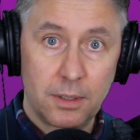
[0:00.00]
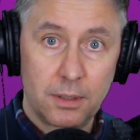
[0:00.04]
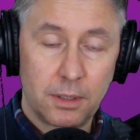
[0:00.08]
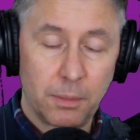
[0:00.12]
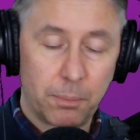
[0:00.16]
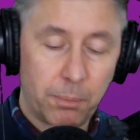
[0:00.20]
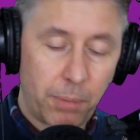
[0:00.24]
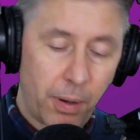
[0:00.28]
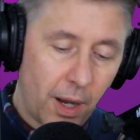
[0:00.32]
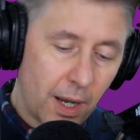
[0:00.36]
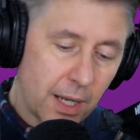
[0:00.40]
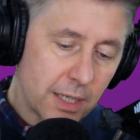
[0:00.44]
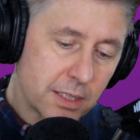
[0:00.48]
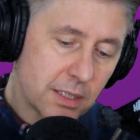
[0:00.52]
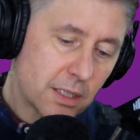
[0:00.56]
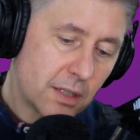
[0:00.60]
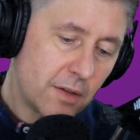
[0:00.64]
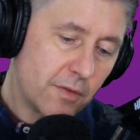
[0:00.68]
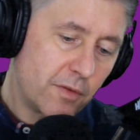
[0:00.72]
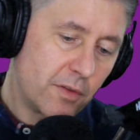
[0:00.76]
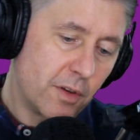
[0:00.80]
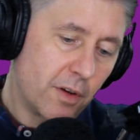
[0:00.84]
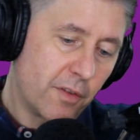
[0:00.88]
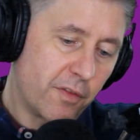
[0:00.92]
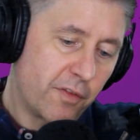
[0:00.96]
the
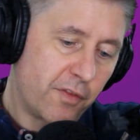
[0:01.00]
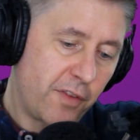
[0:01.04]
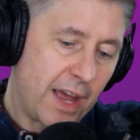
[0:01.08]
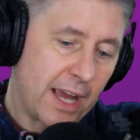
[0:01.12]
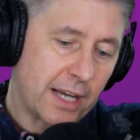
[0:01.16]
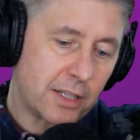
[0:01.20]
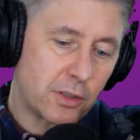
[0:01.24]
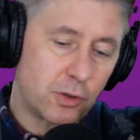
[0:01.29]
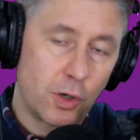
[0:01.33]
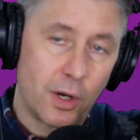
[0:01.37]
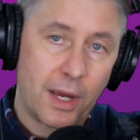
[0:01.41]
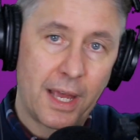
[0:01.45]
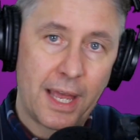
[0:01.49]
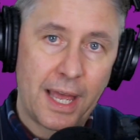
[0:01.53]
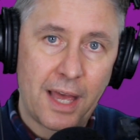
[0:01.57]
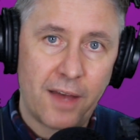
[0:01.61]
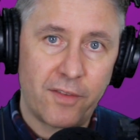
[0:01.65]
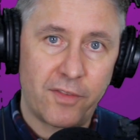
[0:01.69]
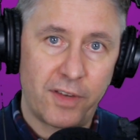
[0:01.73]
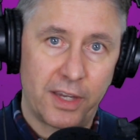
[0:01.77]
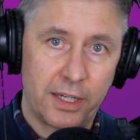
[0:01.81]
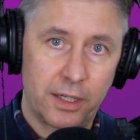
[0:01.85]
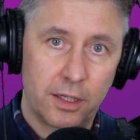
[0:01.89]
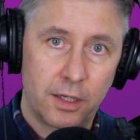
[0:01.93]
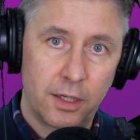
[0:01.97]
positive effect you're
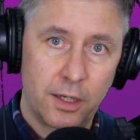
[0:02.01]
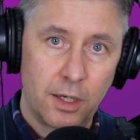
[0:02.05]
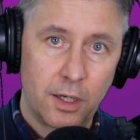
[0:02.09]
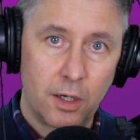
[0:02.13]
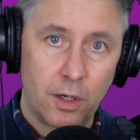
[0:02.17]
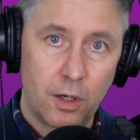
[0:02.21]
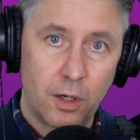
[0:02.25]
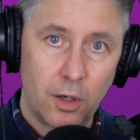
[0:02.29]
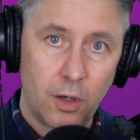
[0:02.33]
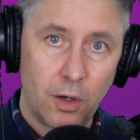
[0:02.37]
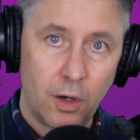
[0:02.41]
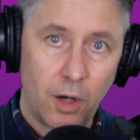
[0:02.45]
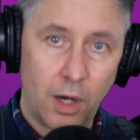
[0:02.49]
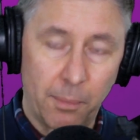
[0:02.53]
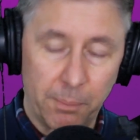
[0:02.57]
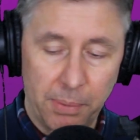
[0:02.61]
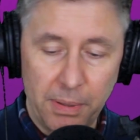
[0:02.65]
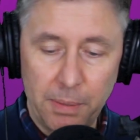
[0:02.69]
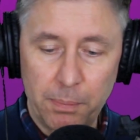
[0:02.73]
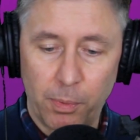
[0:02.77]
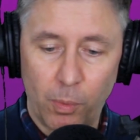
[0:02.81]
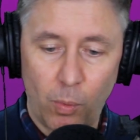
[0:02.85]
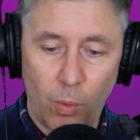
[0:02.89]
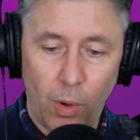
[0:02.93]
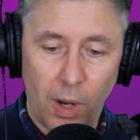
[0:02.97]
having on
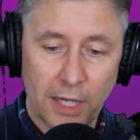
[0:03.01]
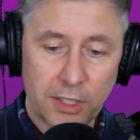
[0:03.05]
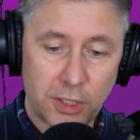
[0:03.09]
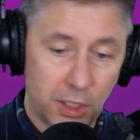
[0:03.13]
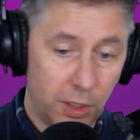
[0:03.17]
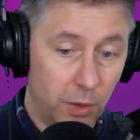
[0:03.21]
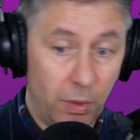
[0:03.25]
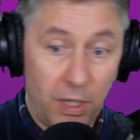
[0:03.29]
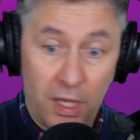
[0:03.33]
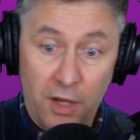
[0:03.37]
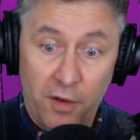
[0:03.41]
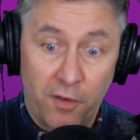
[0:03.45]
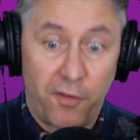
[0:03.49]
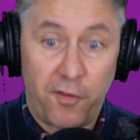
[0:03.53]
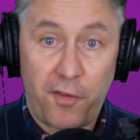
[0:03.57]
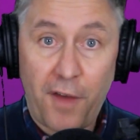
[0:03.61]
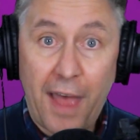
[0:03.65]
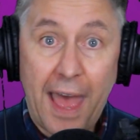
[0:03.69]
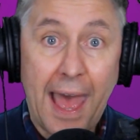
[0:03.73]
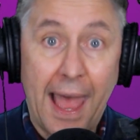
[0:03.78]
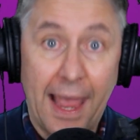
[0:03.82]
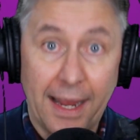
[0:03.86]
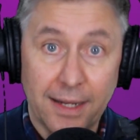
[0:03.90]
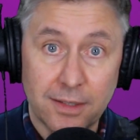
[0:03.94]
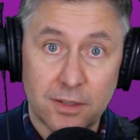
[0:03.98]
people watching you. In
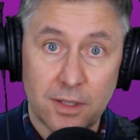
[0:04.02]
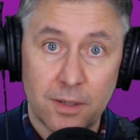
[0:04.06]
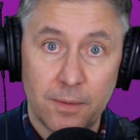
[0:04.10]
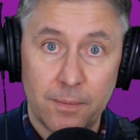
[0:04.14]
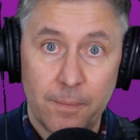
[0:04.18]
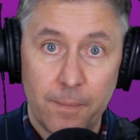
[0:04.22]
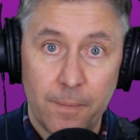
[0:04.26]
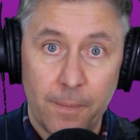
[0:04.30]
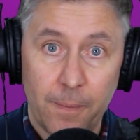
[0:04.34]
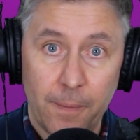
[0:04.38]
fact,